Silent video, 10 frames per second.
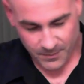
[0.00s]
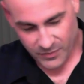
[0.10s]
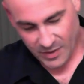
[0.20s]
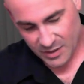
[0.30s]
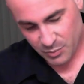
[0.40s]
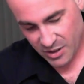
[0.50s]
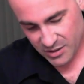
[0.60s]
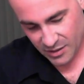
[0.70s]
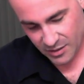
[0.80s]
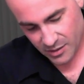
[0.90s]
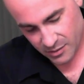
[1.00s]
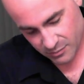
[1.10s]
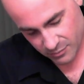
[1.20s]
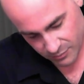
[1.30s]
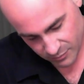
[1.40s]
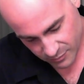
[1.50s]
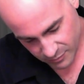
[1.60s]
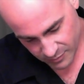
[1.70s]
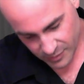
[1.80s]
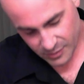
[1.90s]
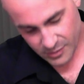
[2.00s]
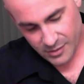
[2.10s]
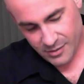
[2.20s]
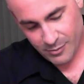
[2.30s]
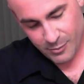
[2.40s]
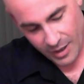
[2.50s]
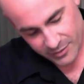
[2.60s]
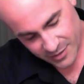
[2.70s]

it's basically, wow, this